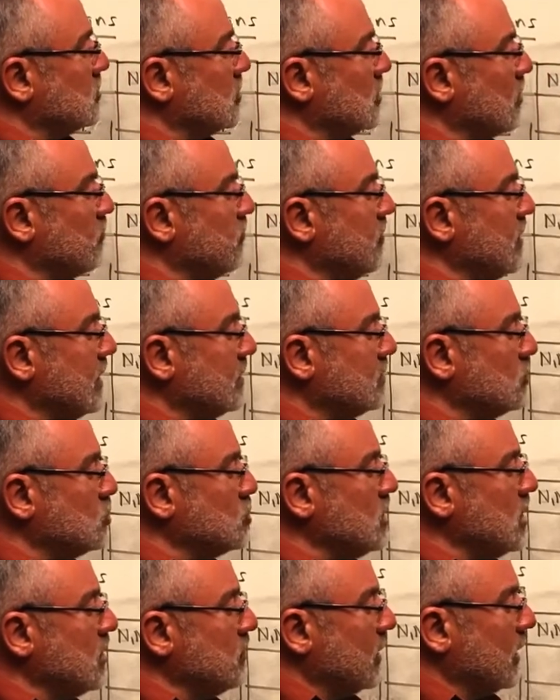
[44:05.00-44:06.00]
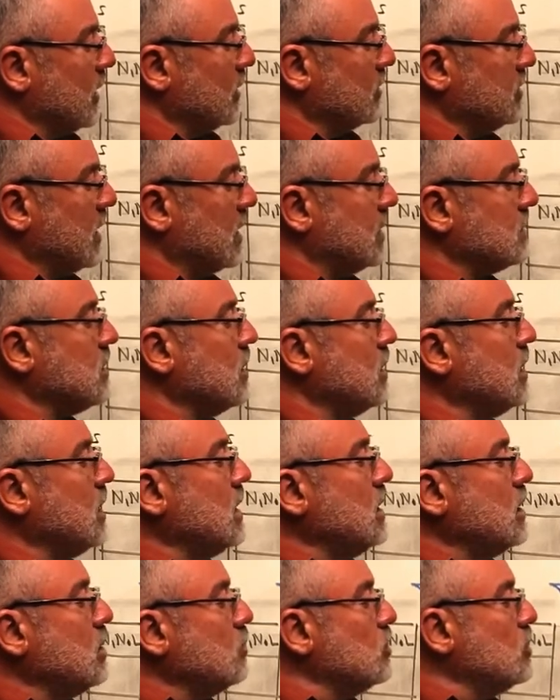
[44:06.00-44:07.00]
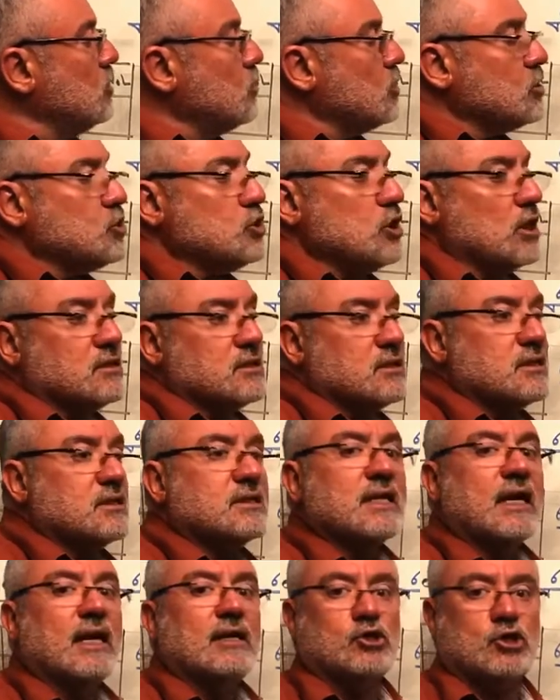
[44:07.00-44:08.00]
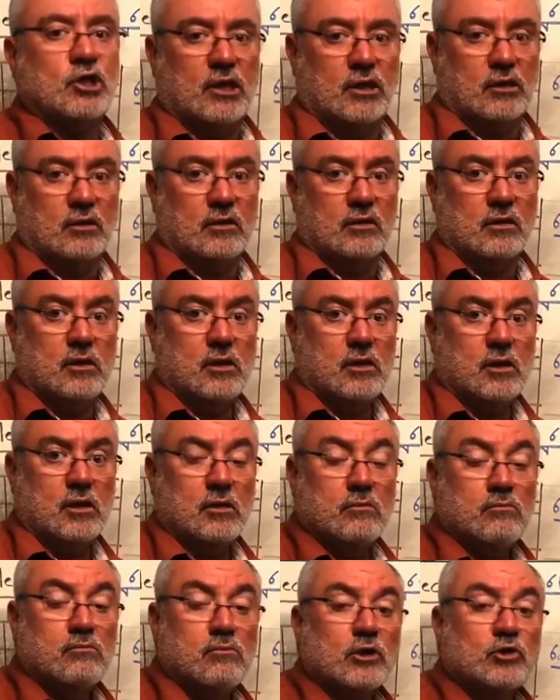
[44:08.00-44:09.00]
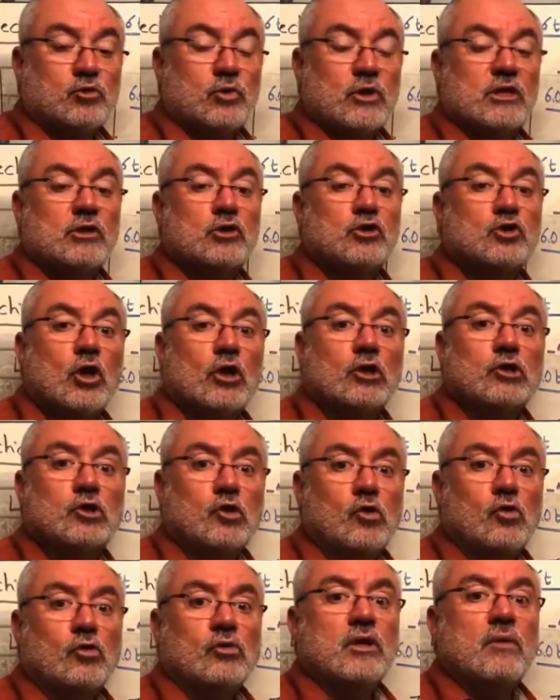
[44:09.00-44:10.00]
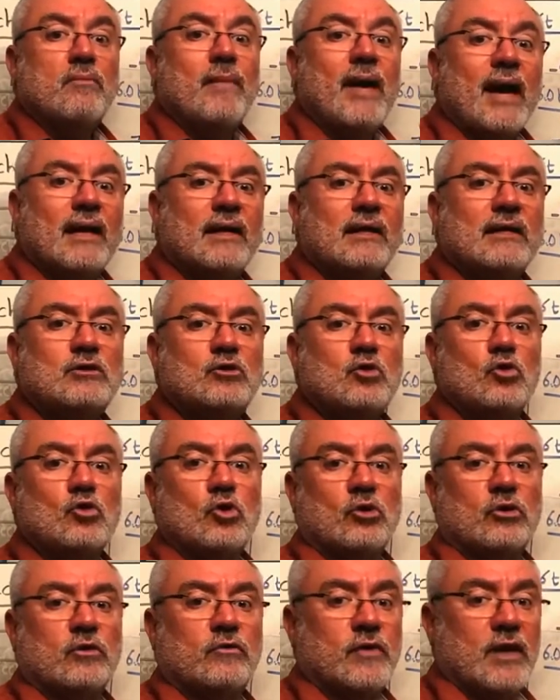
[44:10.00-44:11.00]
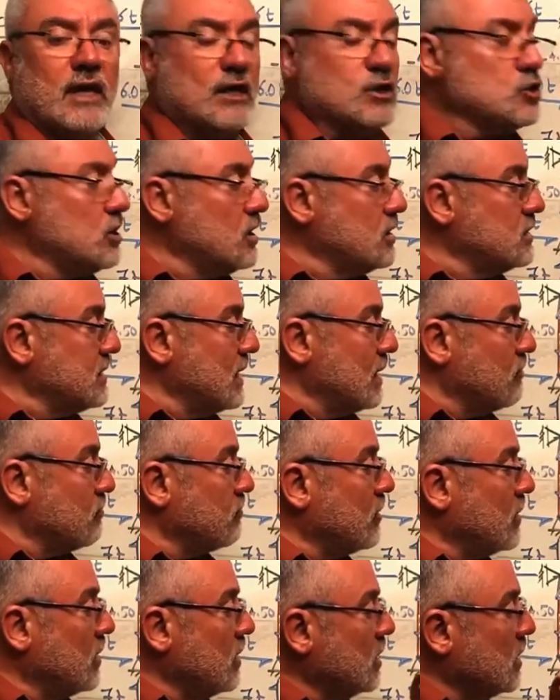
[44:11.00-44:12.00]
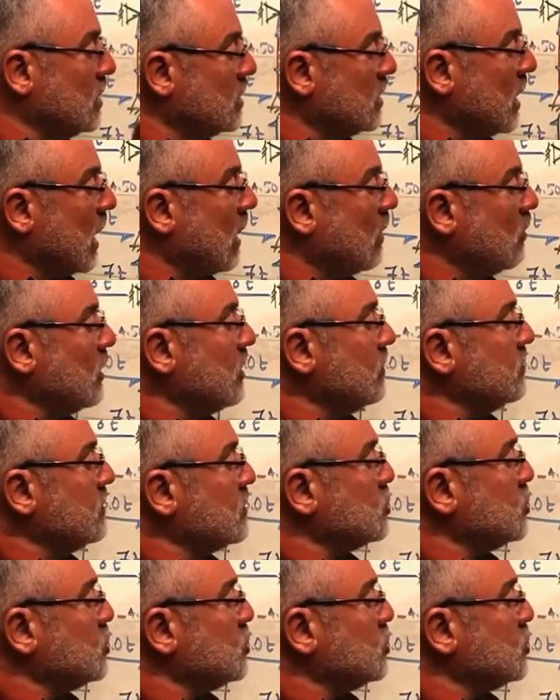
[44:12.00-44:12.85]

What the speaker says: the deflected shape like that, we were just sketching, but we did not know the magnitude of the deflection itself. Now in this